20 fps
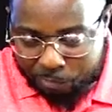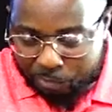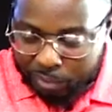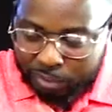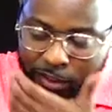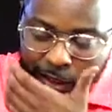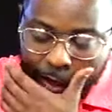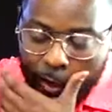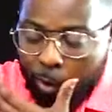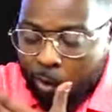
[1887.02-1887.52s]

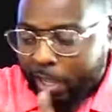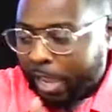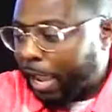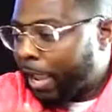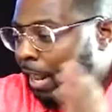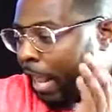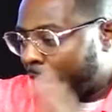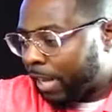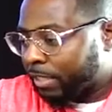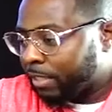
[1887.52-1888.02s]
Say,
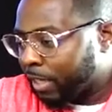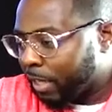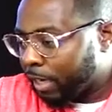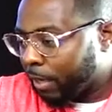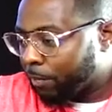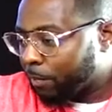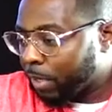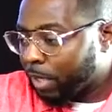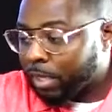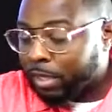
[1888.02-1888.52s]
okay, that's
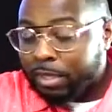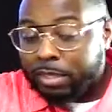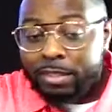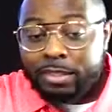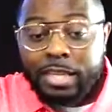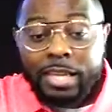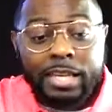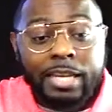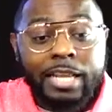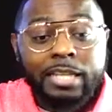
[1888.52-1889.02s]
done.
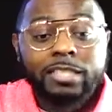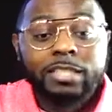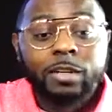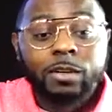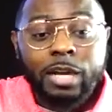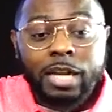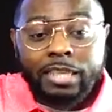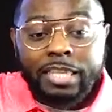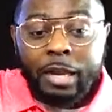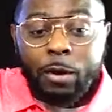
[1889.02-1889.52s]
Then they still
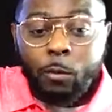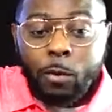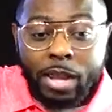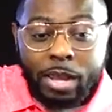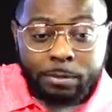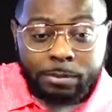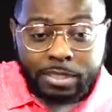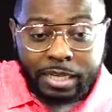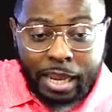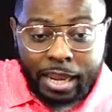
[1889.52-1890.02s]
got their
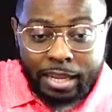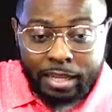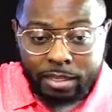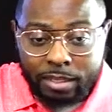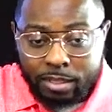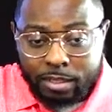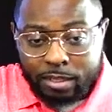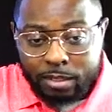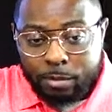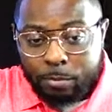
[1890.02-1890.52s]
website.
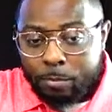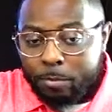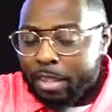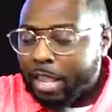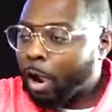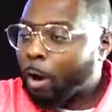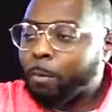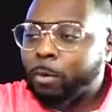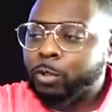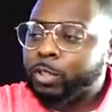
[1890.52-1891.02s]

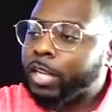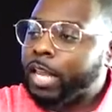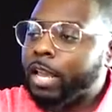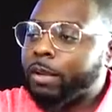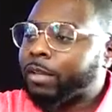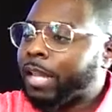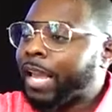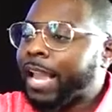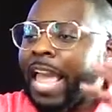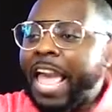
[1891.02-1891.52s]
Almost eh,
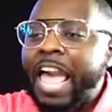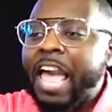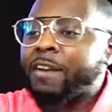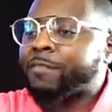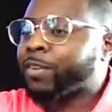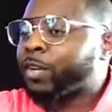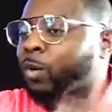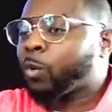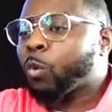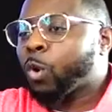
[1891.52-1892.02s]
like
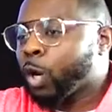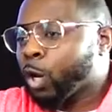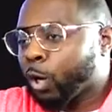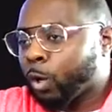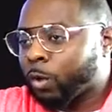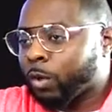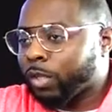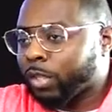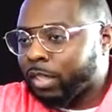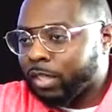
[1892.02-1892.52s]
half of the
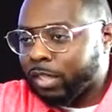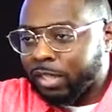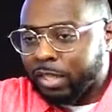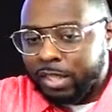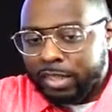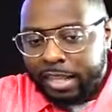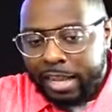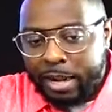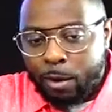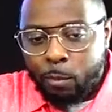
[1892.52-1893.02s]
world
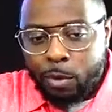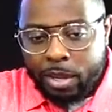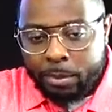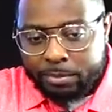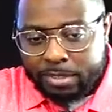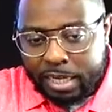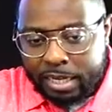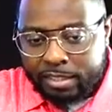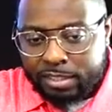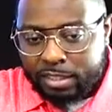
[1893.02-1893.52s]
get their
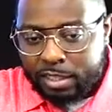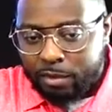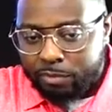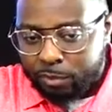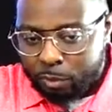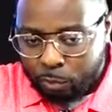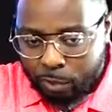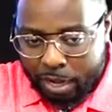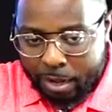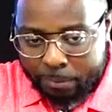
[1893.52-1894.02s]
website stuff
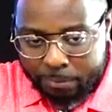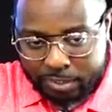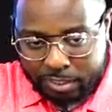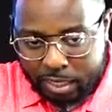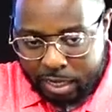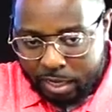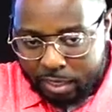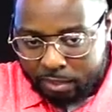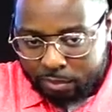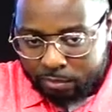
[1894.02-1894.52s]
through
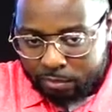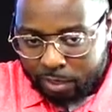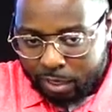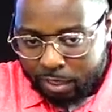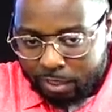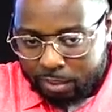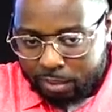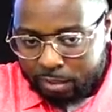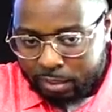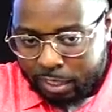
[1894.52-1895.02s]
Amazon,
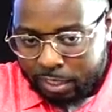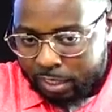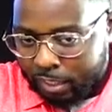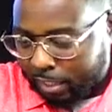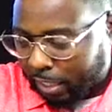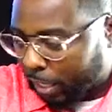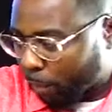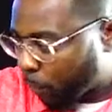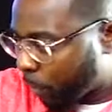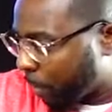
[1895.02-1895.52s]
right? They get
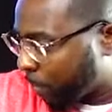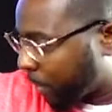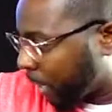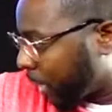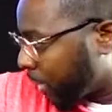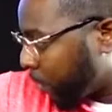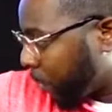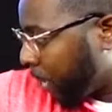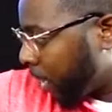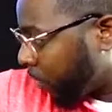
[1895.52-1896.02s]
their
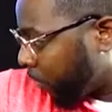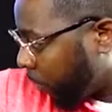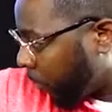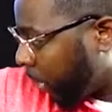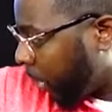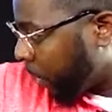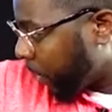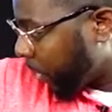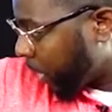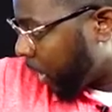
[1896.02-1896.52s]
website space through
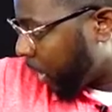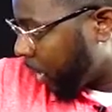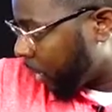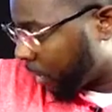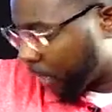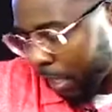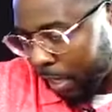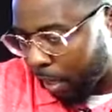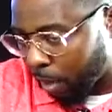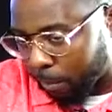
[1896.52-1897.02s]
Amazon,
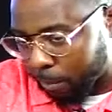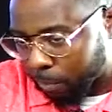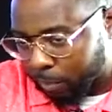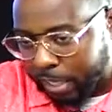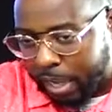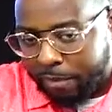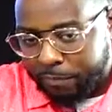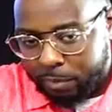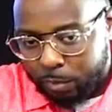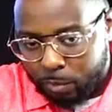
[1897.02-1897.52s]
like almost
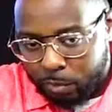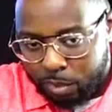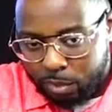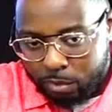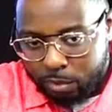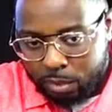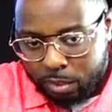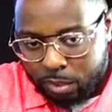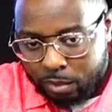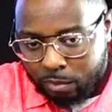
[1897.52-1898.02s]
half of the
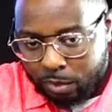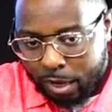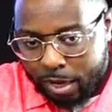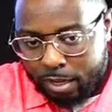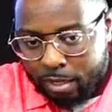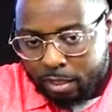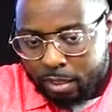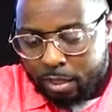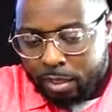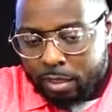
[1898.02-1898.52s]
world,
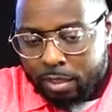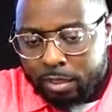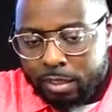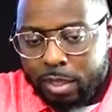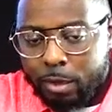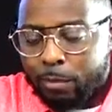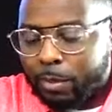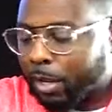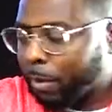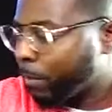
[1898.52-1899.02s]
right?
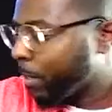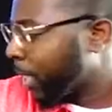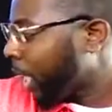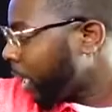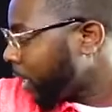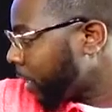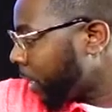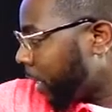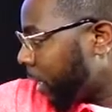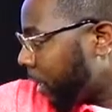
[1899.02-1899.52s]
Get what
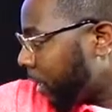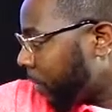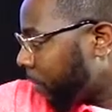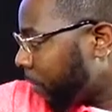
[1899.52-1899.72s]
Amazon said.